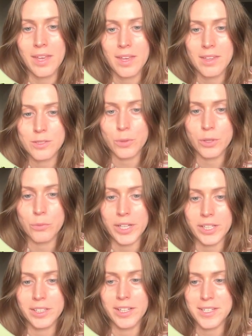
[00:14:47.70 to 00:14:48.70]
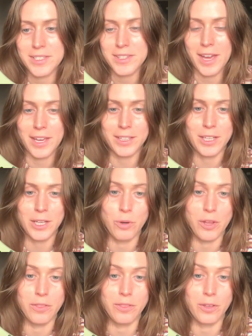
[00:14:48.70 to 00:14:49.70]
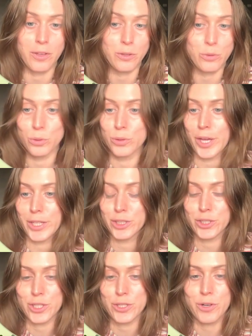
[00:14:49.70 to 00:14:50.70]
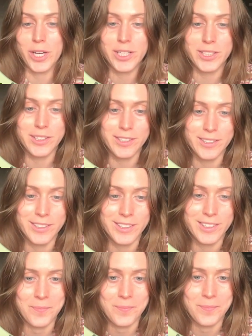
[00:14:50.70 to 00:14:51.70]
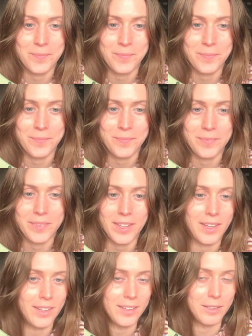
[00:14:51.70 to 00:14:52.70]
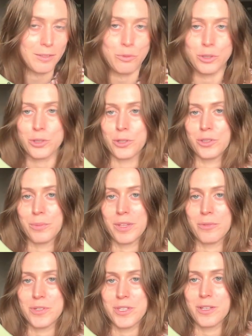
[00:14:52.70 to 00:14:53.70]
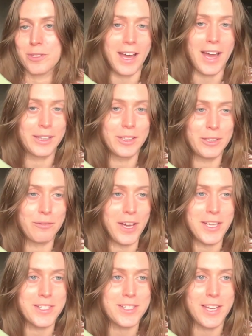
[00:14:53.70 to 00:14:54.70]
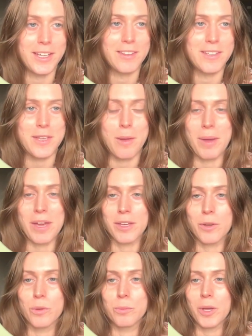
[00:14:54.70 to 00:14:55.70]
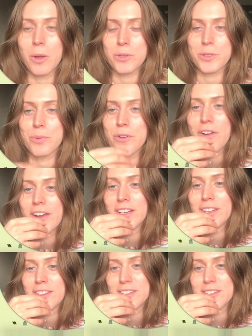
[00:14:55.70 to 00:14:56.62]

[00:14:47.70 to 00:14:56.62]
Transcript: So it recognized that it can run the tool that it just created, and it returned to me the results. Highly advise setting this up. I think we'll be also providing this